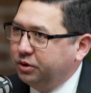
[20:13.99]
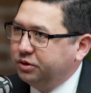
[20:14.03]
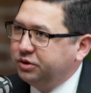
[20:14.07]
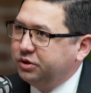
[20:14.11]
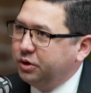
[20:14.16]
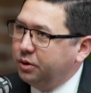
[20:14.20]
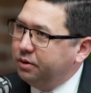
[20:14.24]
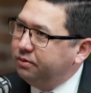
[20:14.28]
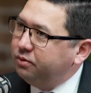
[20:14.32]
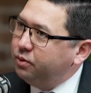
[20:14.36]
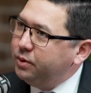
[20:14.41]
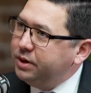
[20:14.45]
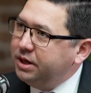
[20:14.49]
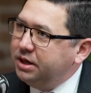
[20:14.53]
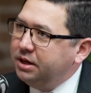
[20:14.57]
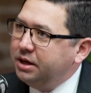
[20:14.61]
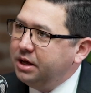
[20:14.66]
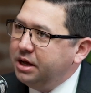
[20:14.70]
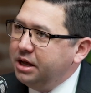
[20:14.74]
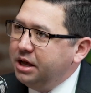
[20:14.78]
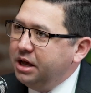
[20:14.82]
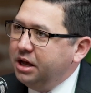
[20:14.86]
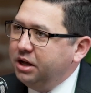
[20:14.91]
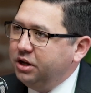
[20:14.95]
So if we
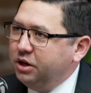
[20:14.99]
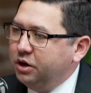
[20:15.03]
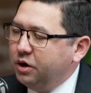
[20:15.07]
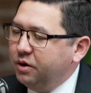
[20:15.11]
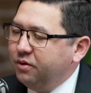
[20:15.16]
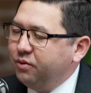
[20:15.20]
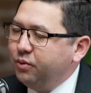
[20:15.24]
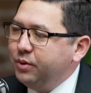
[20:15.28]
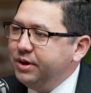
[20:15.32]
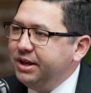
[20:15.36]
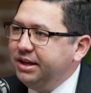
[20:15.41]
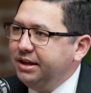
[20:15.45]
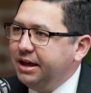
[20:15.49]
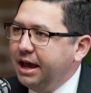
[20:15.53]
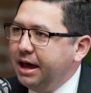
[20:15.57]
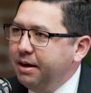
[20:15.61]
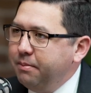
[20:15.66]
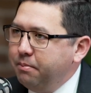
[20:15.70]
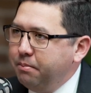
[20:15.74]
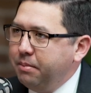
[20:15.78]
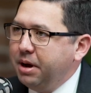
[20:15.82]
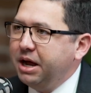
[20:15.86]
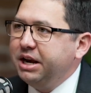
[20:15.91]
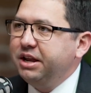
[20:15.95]

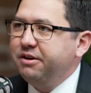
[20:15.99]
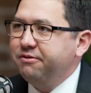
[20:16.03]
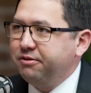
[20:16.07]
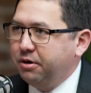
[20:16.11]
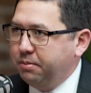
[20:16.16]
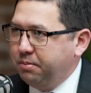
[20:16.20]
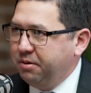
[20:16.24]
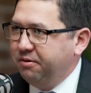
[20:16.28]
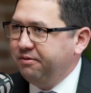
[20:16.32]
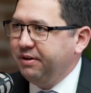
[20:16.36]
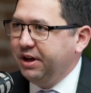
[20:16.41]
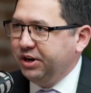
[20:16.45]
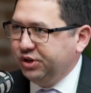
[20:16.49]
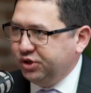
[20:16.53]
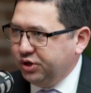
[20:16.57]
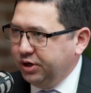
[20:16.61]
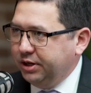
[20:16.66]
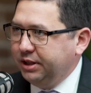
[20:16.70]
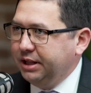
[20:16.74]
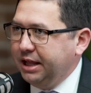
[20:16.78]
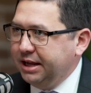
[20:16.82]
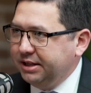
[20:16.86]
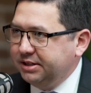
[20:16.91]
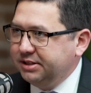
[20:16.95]
get money for
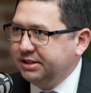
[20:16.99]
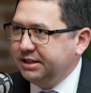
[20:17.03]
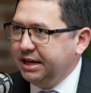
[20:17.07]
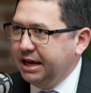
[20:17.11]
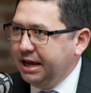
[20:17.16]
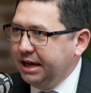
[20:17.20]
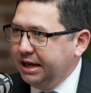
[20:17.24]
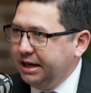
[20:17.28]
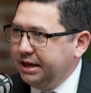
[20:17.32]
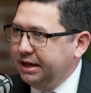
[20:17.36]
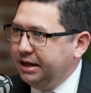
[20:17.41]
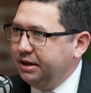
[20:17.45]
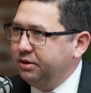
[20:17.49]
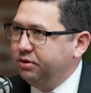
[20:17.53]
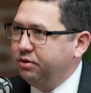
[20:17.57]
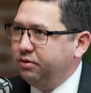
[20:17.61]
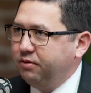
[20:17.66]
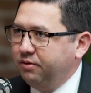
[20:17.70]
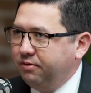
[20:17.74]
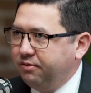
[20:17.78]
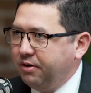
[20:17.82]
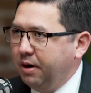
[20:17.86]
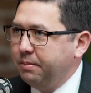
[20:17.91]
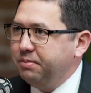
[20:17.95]
prevention, let's say
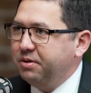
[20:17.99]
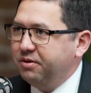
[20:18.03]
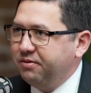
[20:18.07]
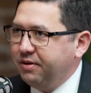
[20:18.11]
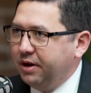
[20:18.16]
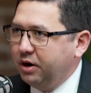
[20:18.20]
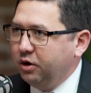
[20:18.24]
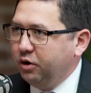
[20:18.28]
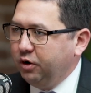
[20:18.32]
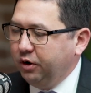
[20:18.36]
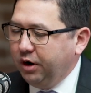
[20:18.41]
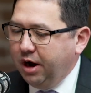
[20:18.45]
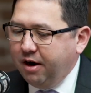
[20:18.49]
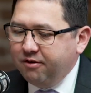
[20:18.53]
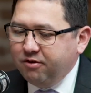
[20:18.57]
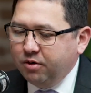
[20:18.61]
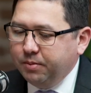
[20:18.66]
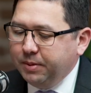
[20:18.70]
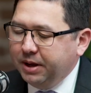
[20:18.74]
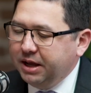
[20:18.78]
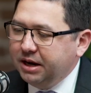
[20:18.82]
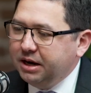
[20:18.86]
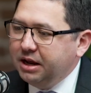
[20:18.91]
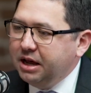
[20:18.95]
from the federal
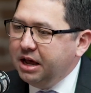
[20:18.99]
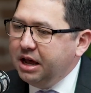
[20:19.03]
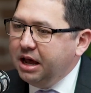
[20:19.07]
government,